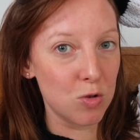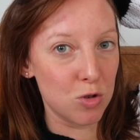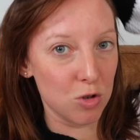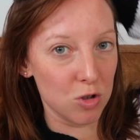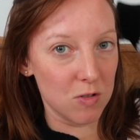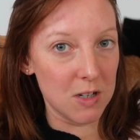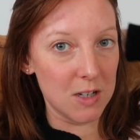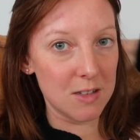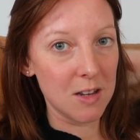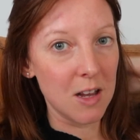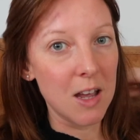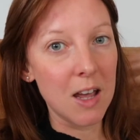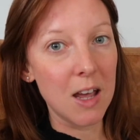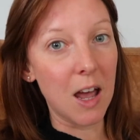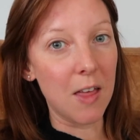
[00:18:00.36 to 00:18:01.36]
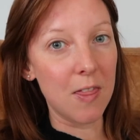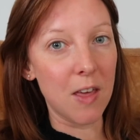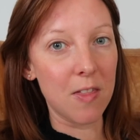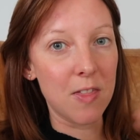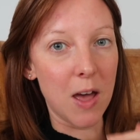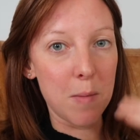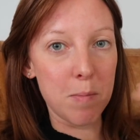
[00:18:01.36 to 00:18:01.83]
stories, and
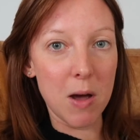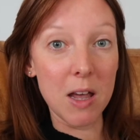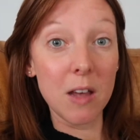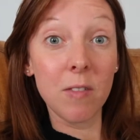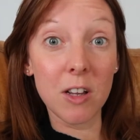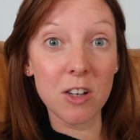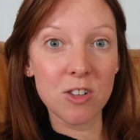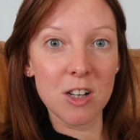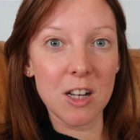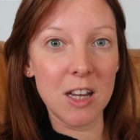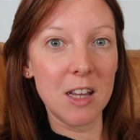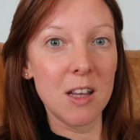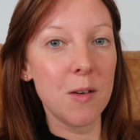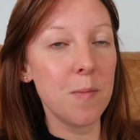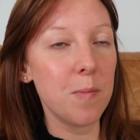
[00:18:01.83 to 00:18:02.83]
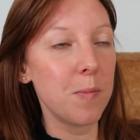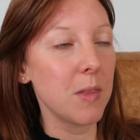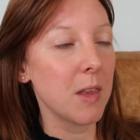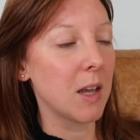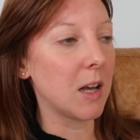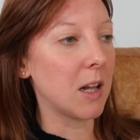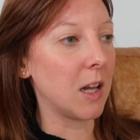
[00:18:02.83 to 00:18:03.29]
that might eventually
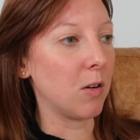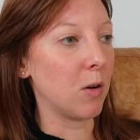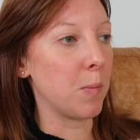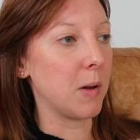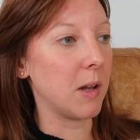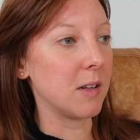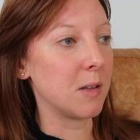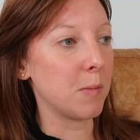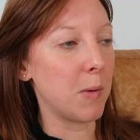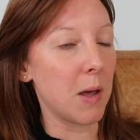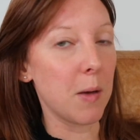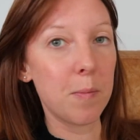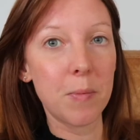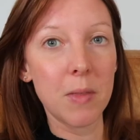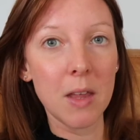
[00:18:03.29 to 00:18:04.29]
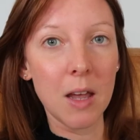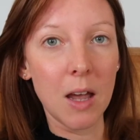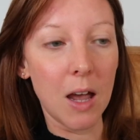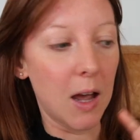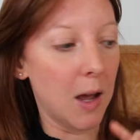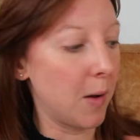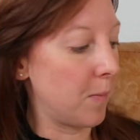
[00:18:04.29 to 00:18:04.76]
clear up a little bit.
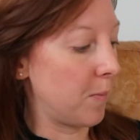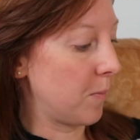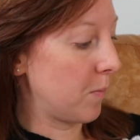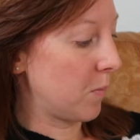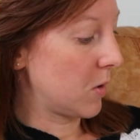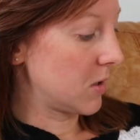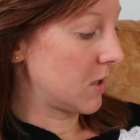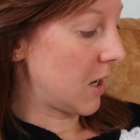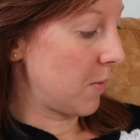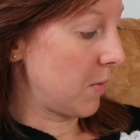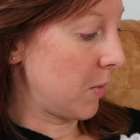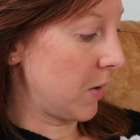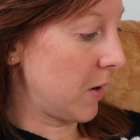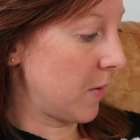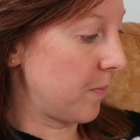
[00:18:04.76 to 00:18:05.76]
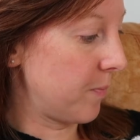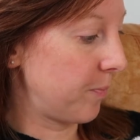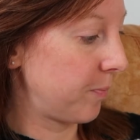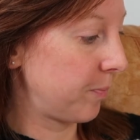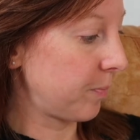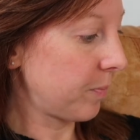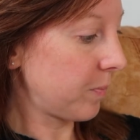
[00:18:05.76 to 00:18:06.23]
What time are we on?
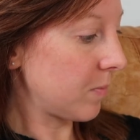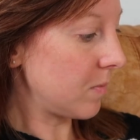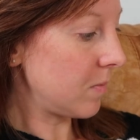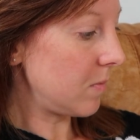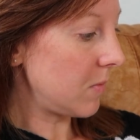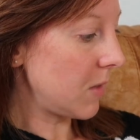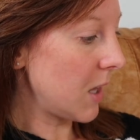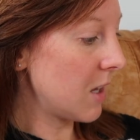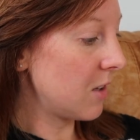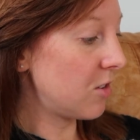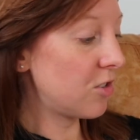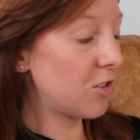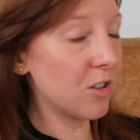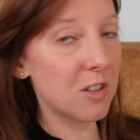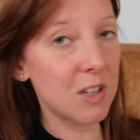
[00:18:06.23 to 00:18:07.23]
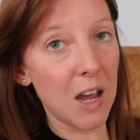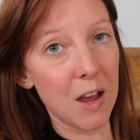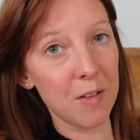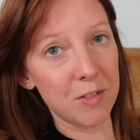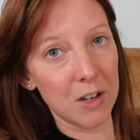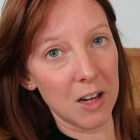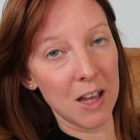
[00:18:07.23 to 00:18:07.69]
It's just
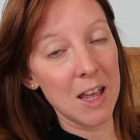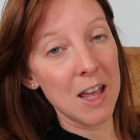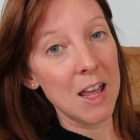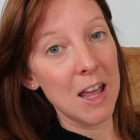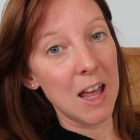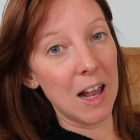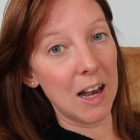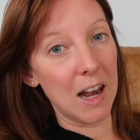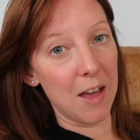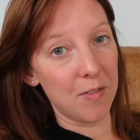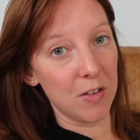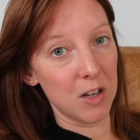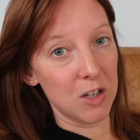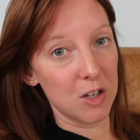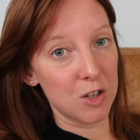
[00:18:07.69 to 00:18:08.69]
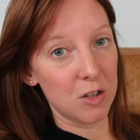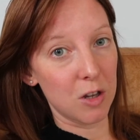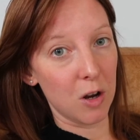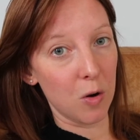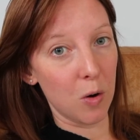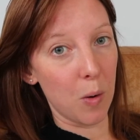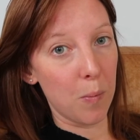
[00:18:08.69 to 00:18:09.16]
after 11,
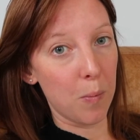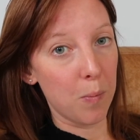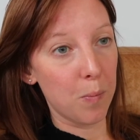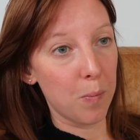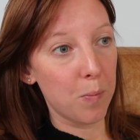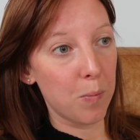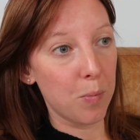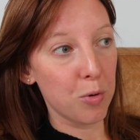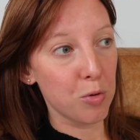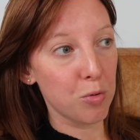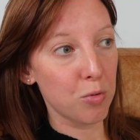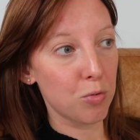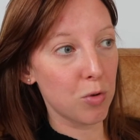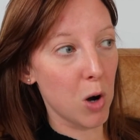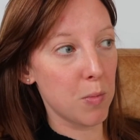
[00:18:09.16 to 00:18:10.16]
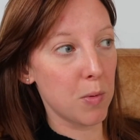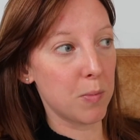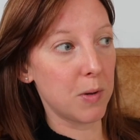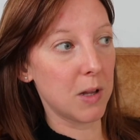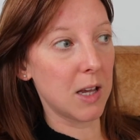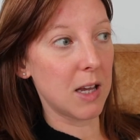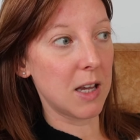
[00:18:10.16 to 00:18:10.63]
so
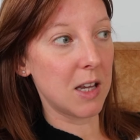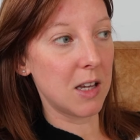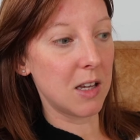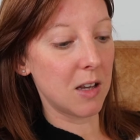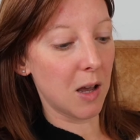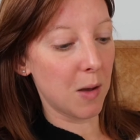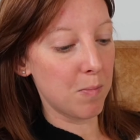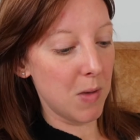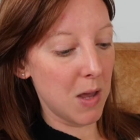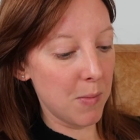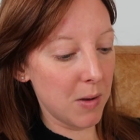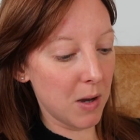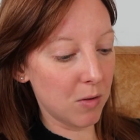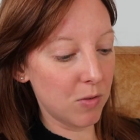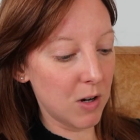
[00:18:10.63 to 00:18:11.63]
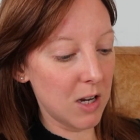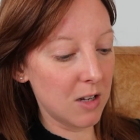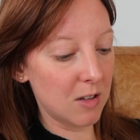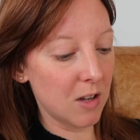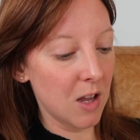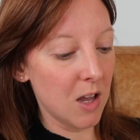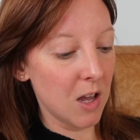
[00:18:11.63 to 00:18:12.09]
probably, and maybe I'll
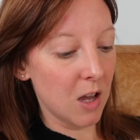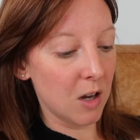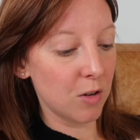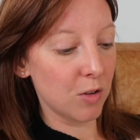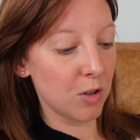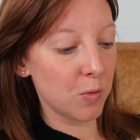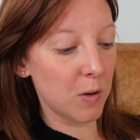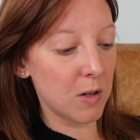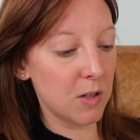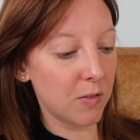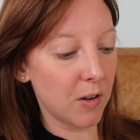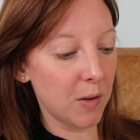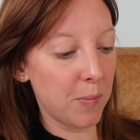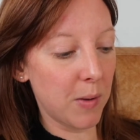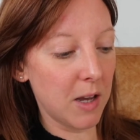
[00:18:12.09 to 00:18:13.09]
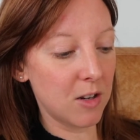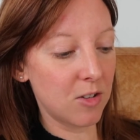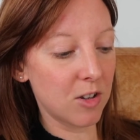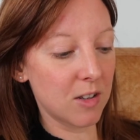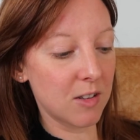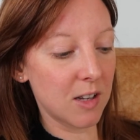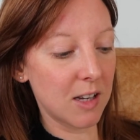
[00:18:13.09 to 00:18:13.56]
read another 25
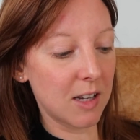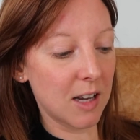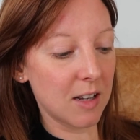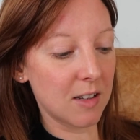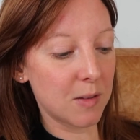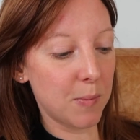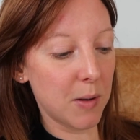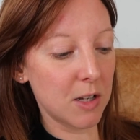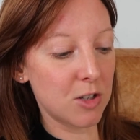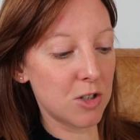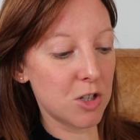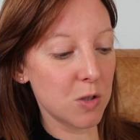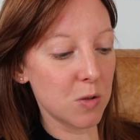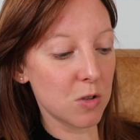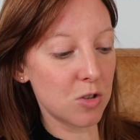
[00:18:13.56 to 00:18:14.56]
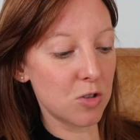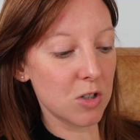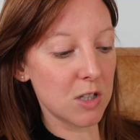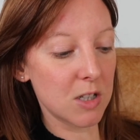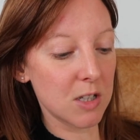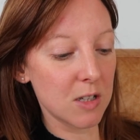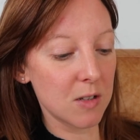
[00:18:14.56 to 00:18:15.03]
pages and get to page
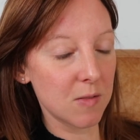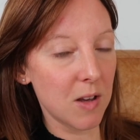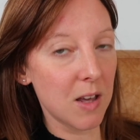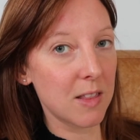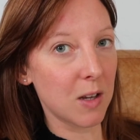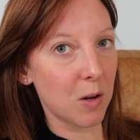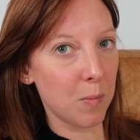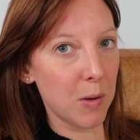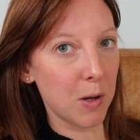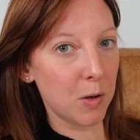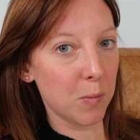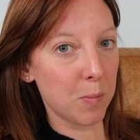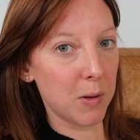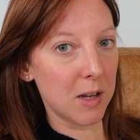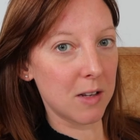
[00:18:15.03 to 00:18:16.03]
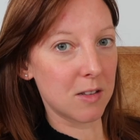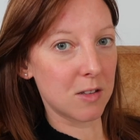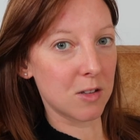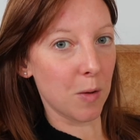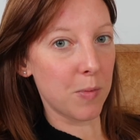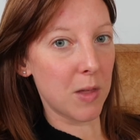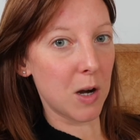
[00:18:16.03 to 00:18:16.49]
200. That'll be a good place to
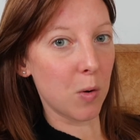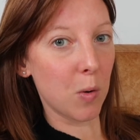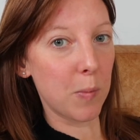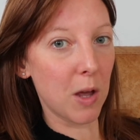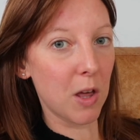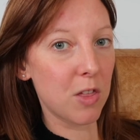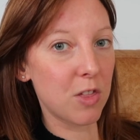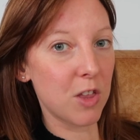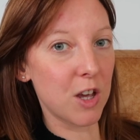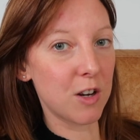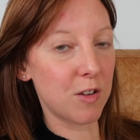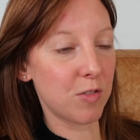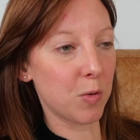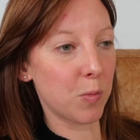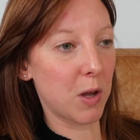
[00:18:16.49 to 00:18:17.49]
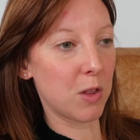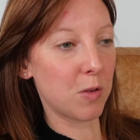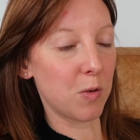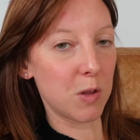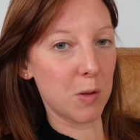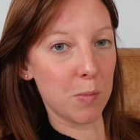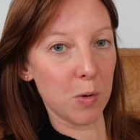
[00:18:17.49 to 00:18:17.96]
stop. Then I will be a third of the way
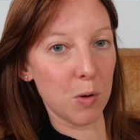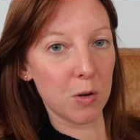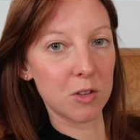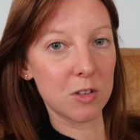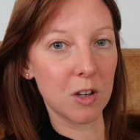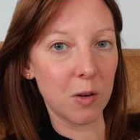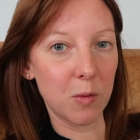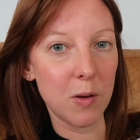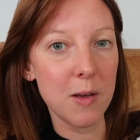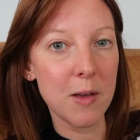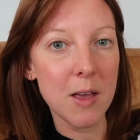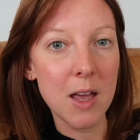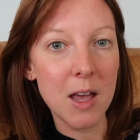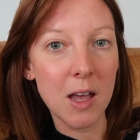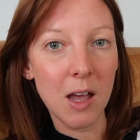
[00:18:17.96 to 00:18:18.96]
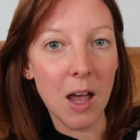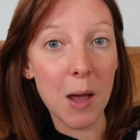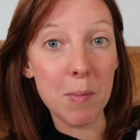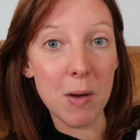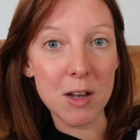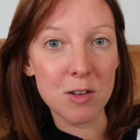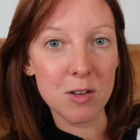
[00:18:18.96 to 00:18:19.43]
through the book, so I
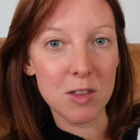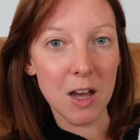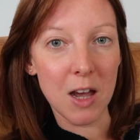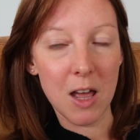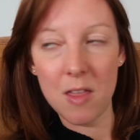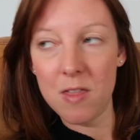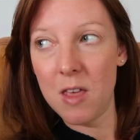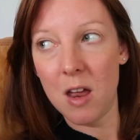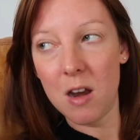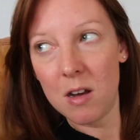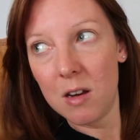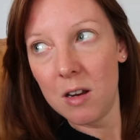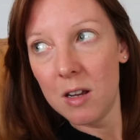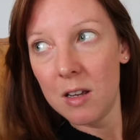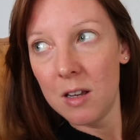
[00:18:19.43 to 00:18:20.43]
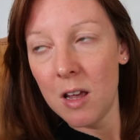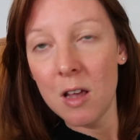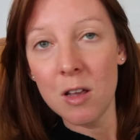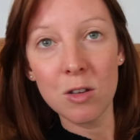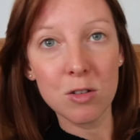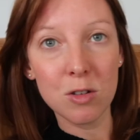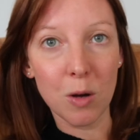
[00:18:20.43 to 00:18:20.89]
might do that and then
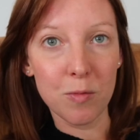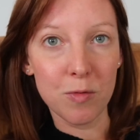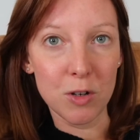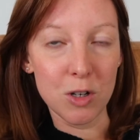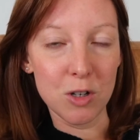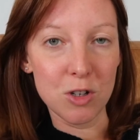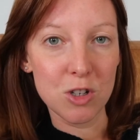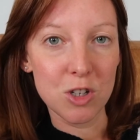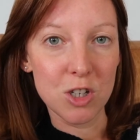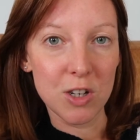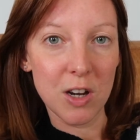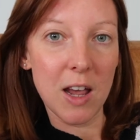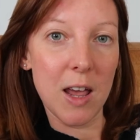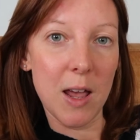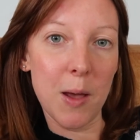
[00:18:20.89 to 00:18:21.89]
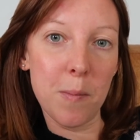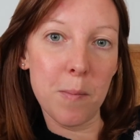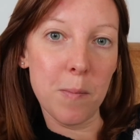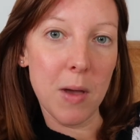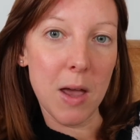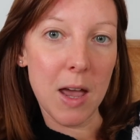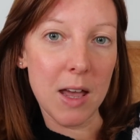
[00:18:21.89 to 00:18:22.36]
stop for lunch
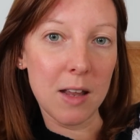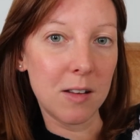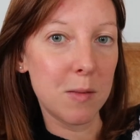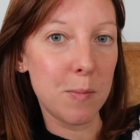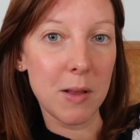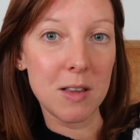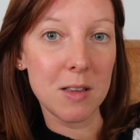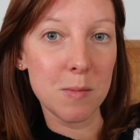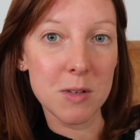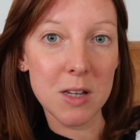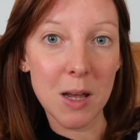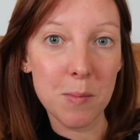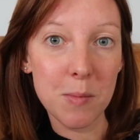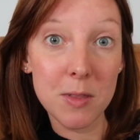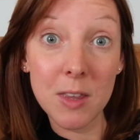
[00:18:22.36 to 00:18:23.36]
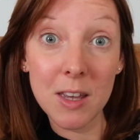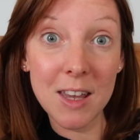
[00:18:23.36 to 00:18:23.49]
and spend some time with the